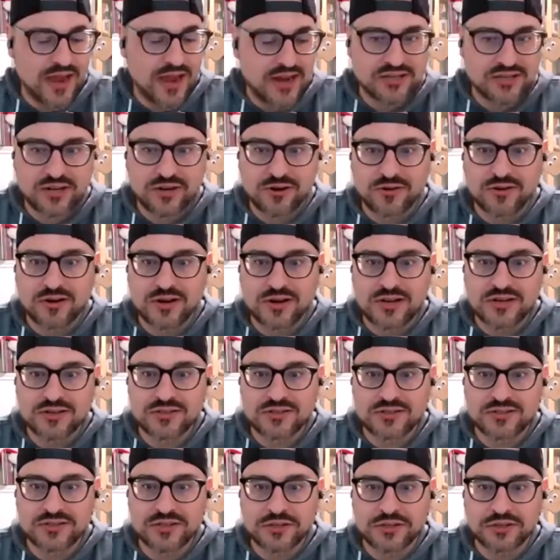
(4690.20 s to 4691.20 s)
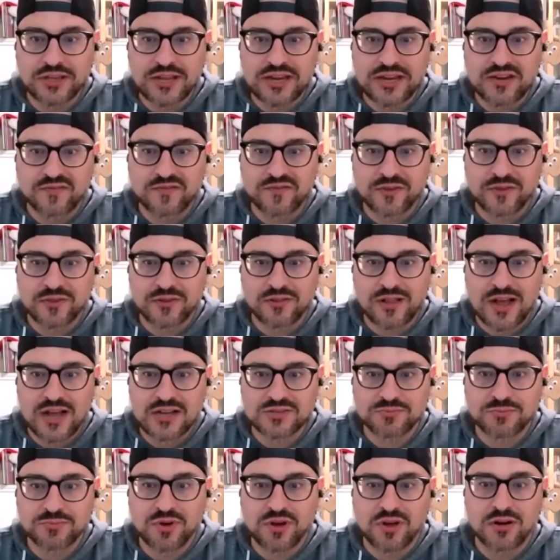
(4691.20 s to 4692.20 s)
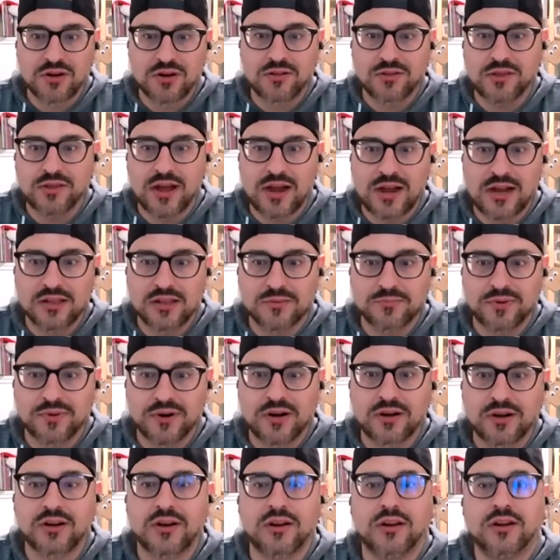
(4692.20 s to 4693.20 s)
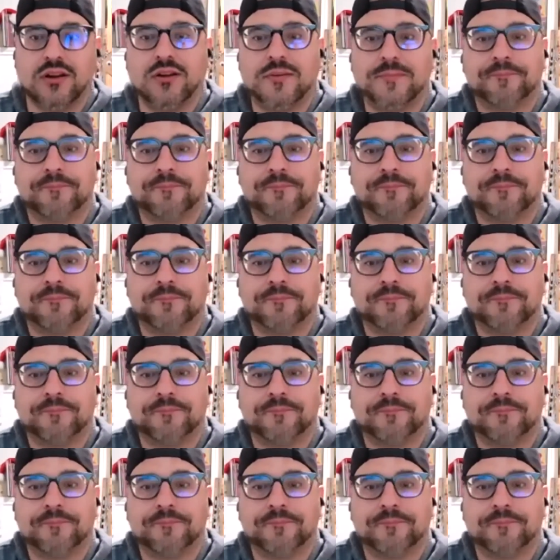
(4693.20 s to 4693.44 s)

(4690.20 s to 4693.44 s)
that, here is the link for the last bottle of the Highland Park.